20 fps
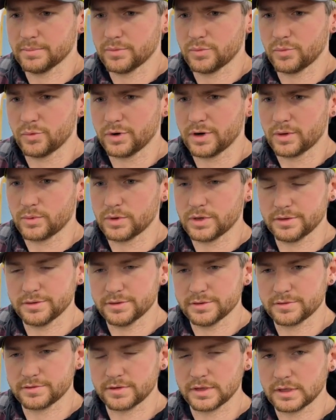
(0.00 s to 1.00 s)
When I weld
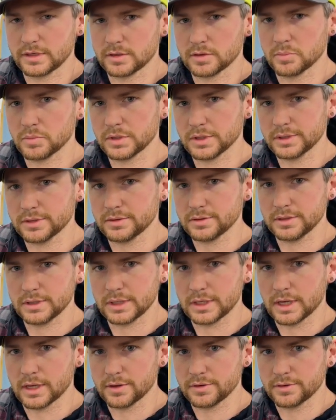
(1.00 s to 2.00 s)
this thing completely
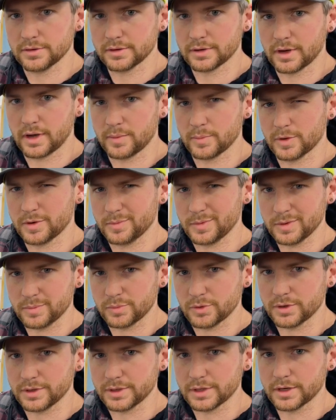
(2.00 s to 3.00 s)
together, I'm going to be
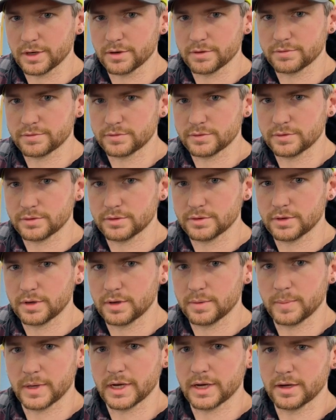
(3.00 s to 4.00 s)
pretty careful
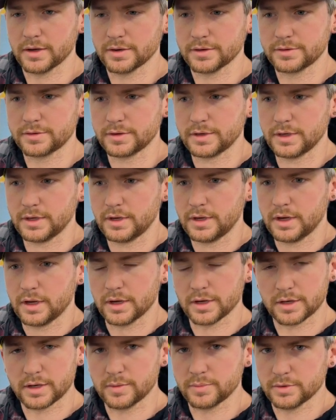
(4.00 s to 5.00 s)
about a
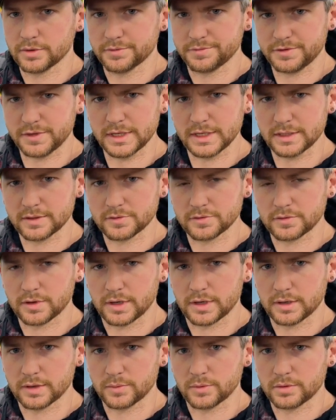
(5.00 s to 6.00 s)
couple of things.
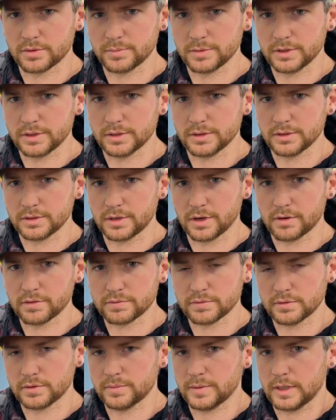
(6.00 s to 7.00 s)
I want to be
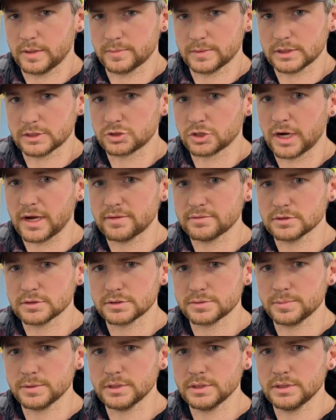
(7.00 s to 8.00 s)
careful about my travel
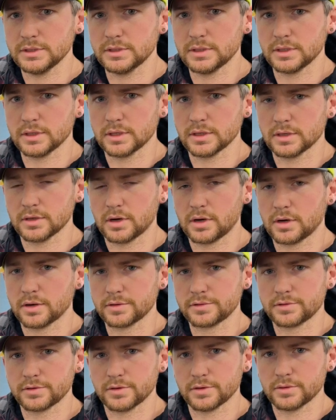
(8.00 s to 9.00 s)
speed and
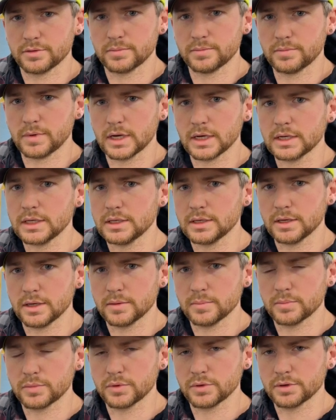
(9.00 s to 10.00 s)
also my heat
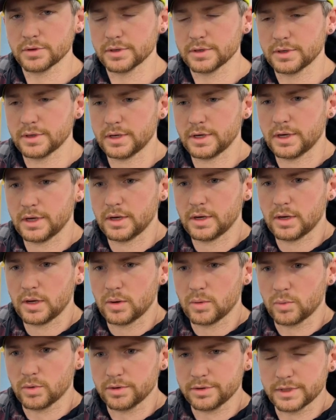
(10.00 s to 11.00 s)
input.
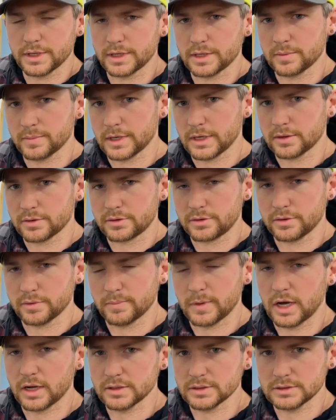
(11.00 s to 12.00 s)
One thing about
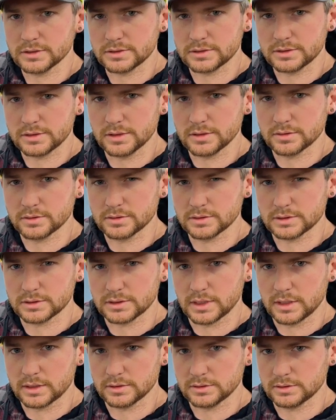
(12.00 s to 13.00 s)
Chromoly steel is
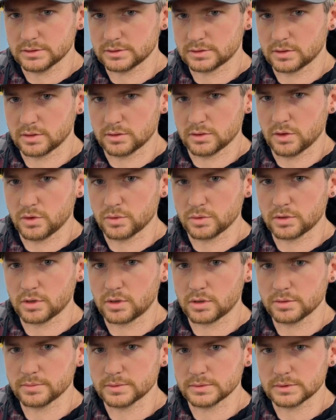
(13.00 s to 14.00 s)
that it is a low
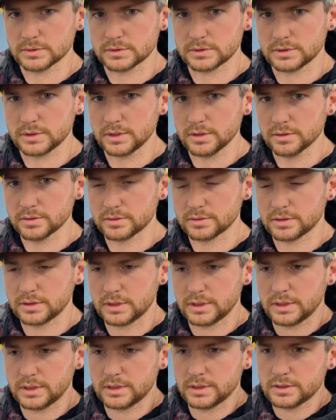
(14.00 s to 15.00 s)
carbon steel,
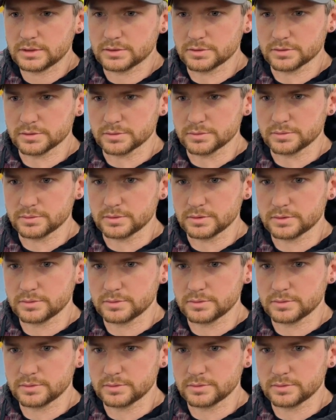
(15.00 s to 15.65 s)
so